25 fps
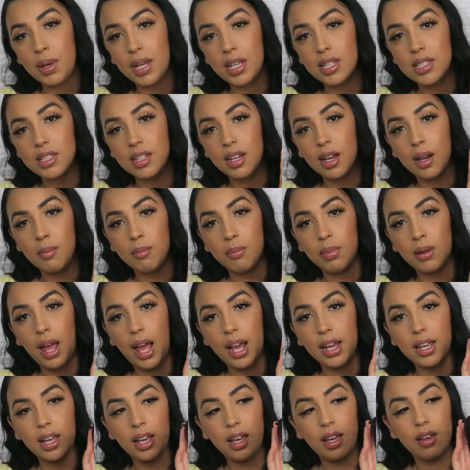basic
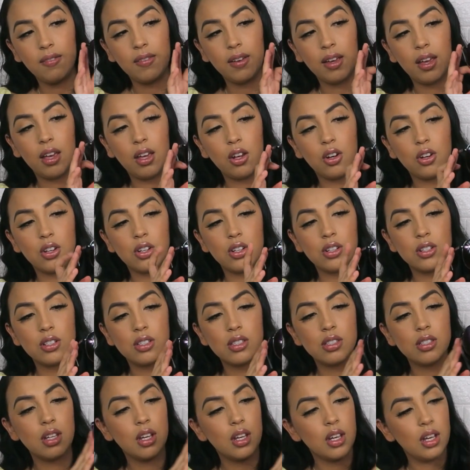black
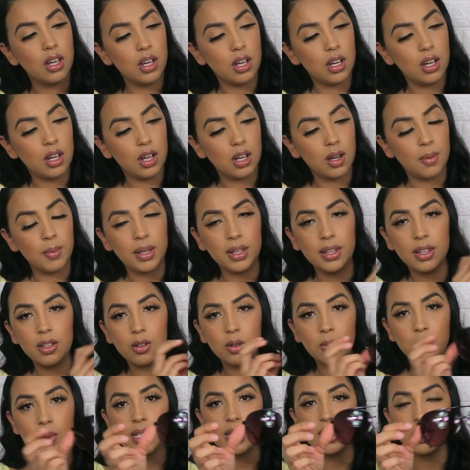aviators, um, a
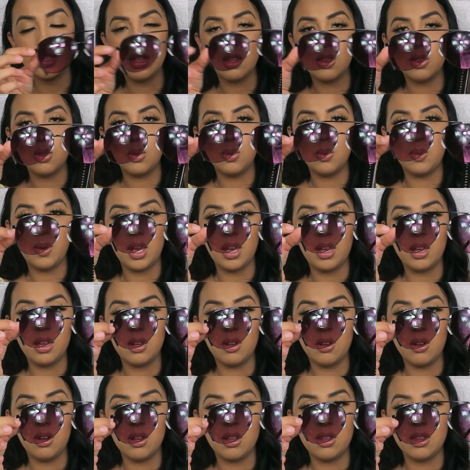little bit see-through right
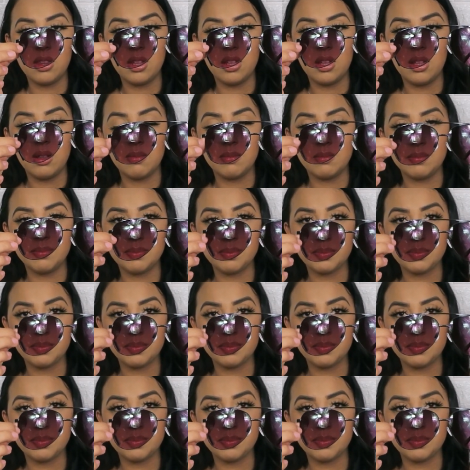here on the